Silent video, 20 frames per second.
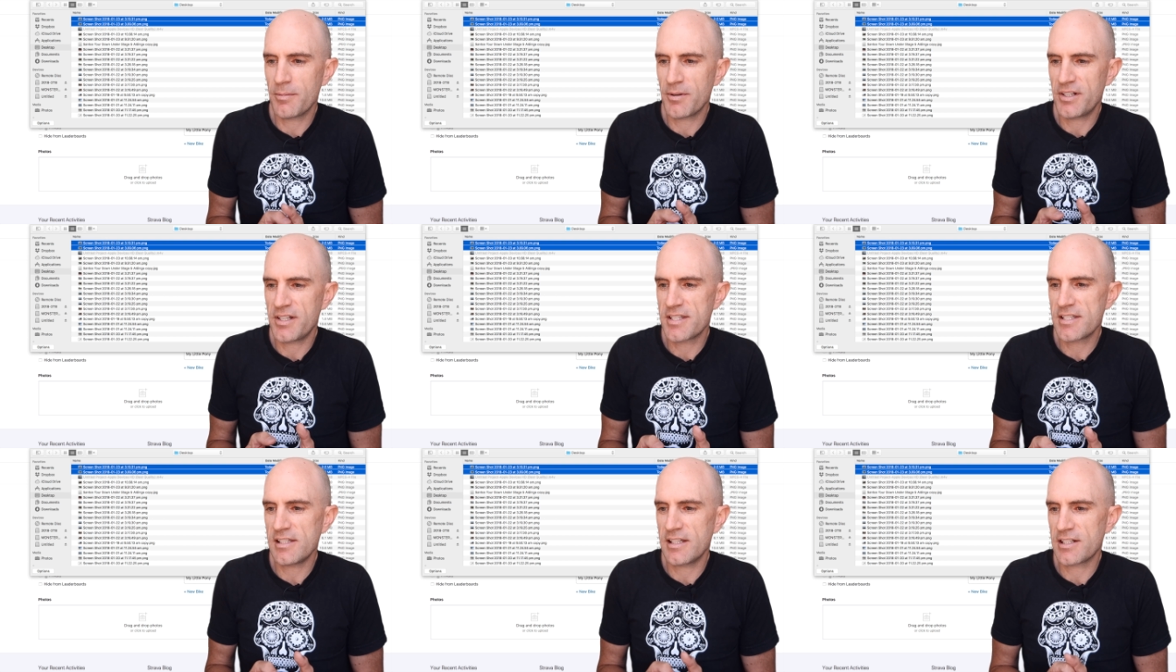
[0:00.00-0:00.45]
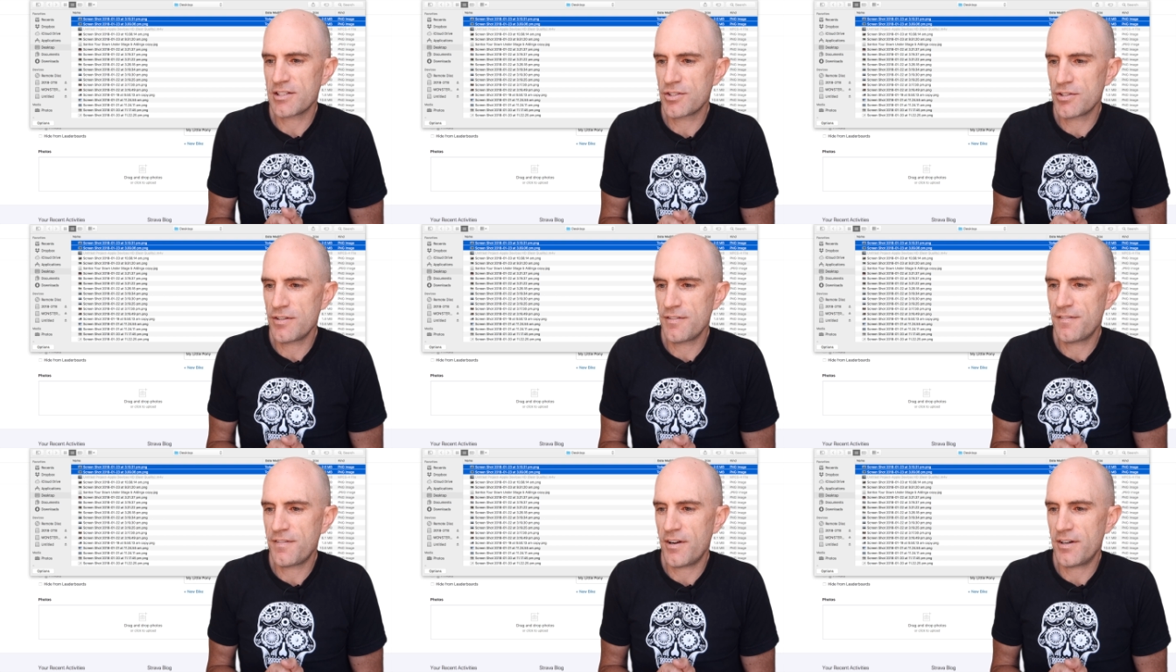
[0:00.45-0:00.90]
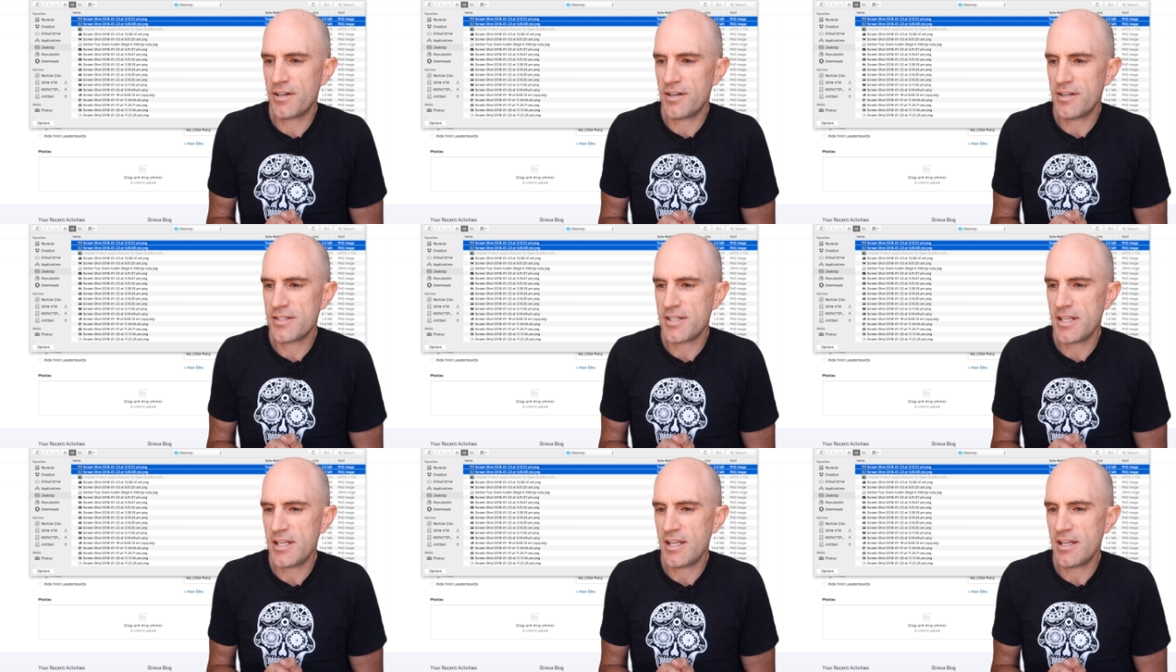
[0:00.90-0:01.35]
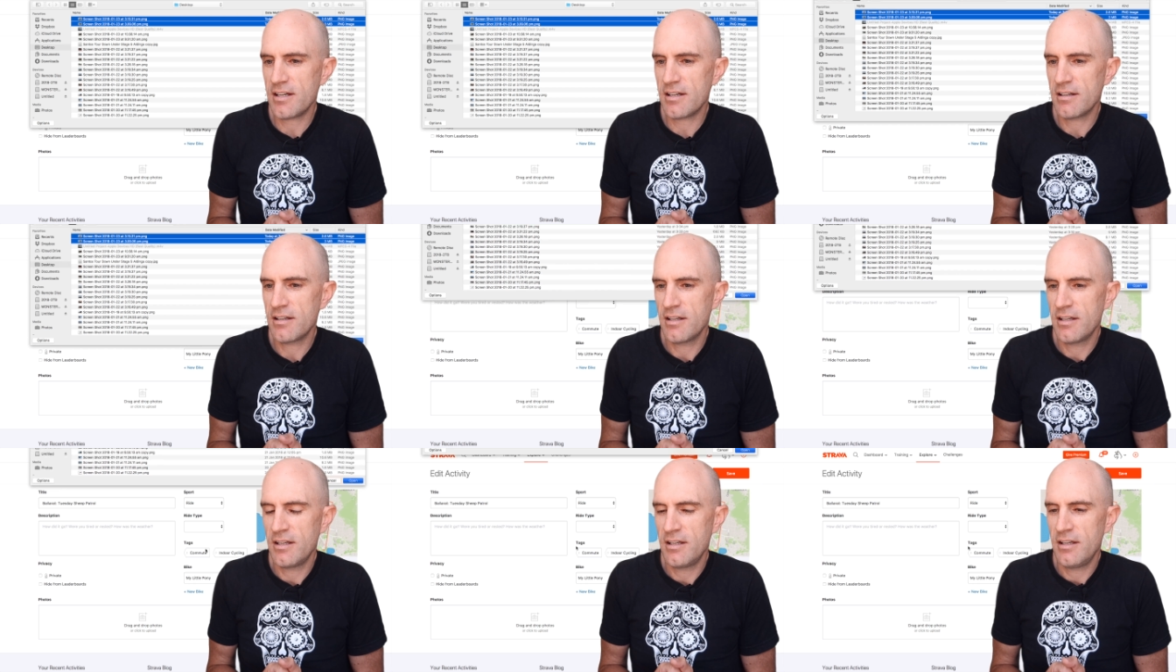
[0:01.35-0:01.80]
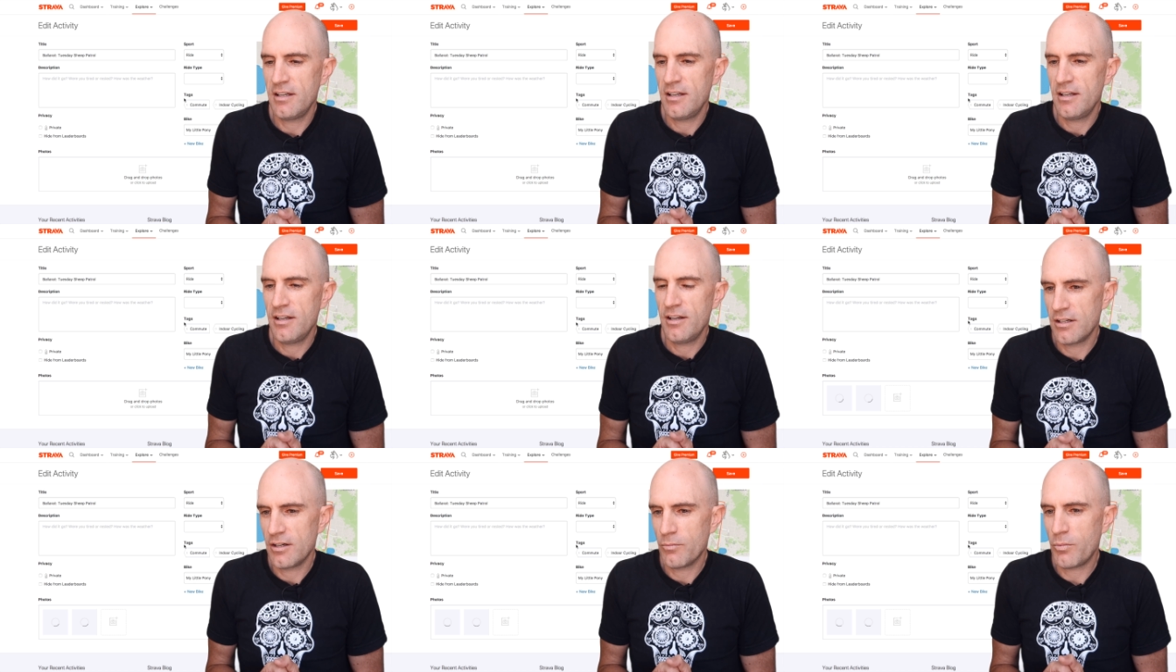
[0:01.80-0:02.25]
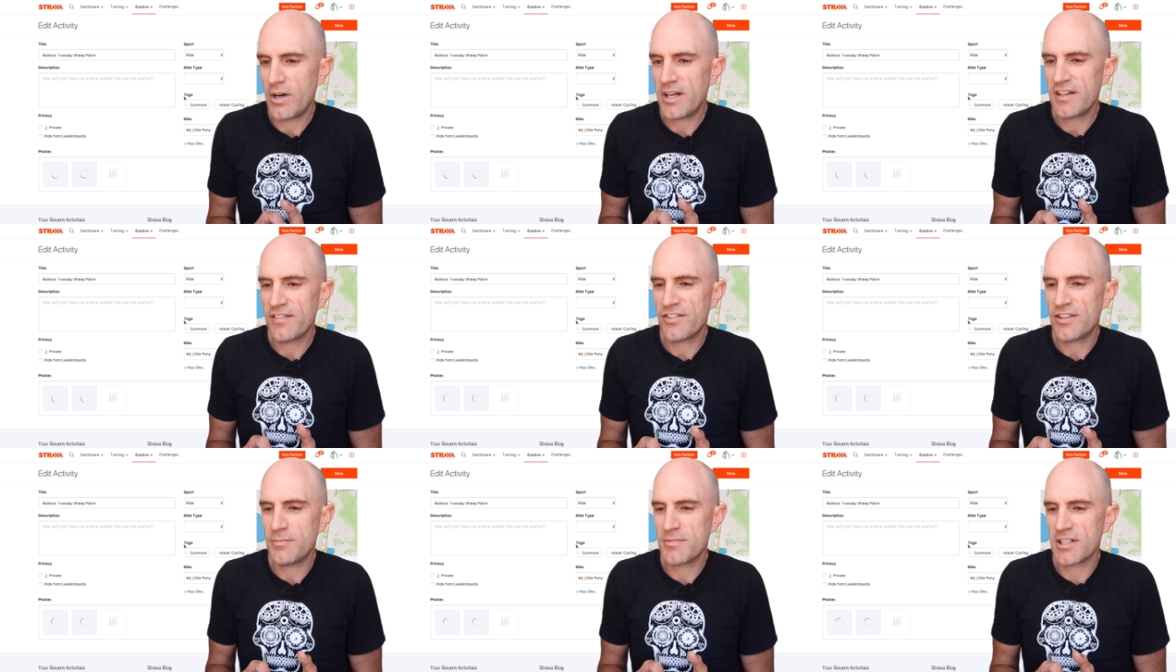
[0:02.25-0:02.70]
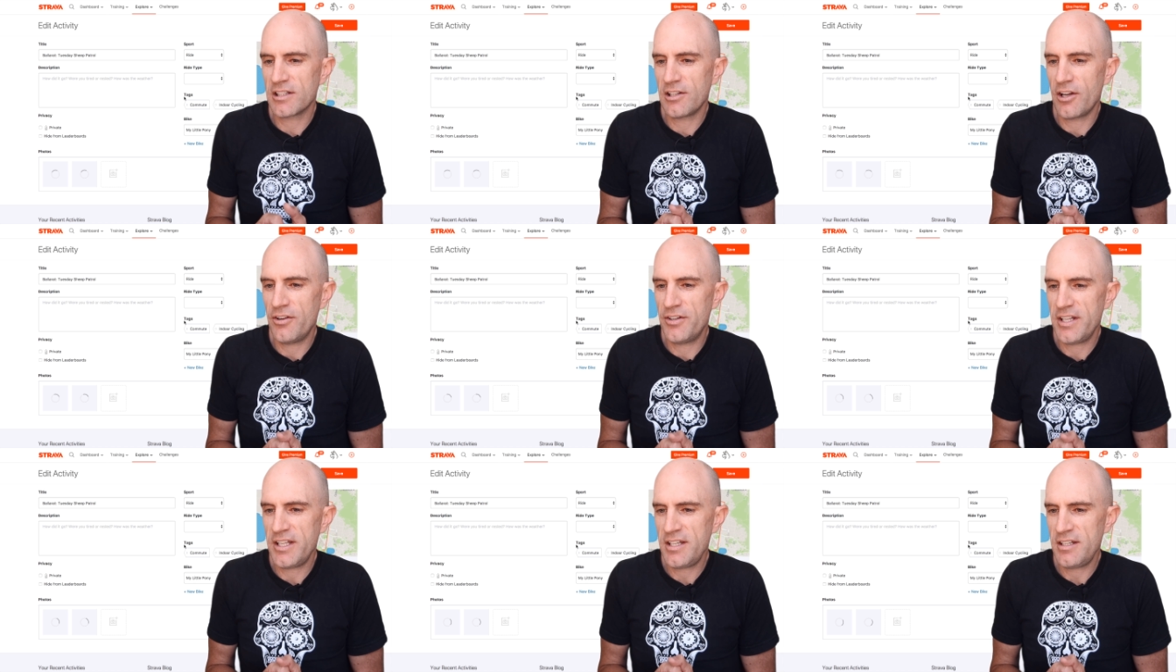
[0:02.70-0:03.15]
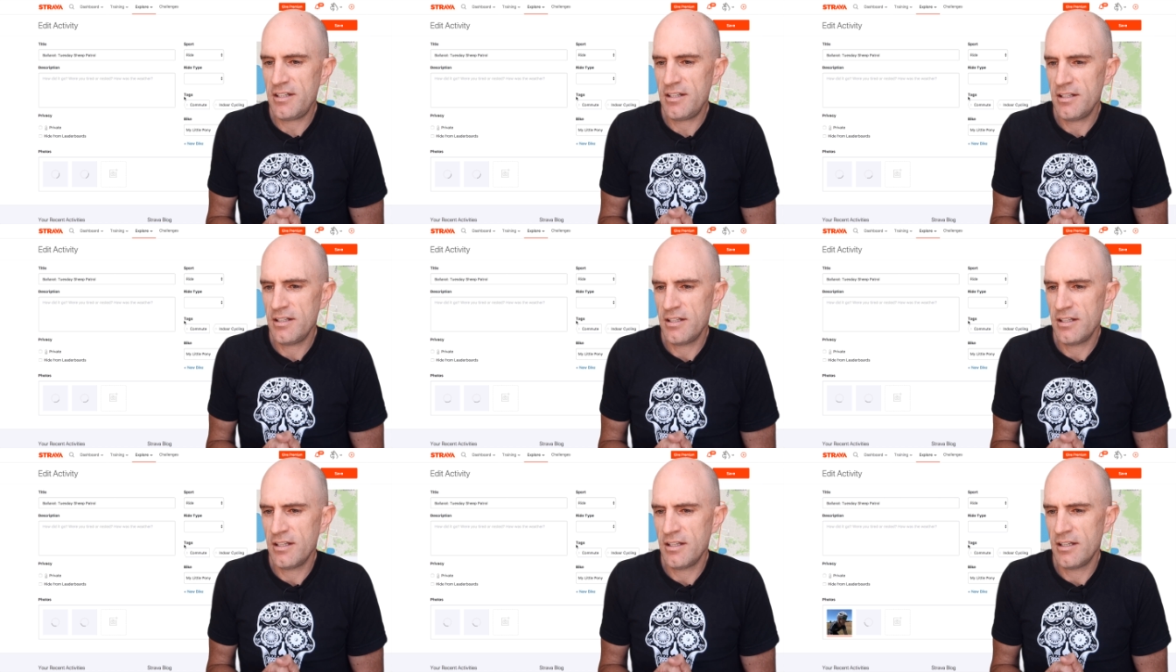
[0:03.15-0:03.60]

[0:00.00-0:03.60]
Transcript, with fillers: I'm gonna select two photos here, waiting for them to load in,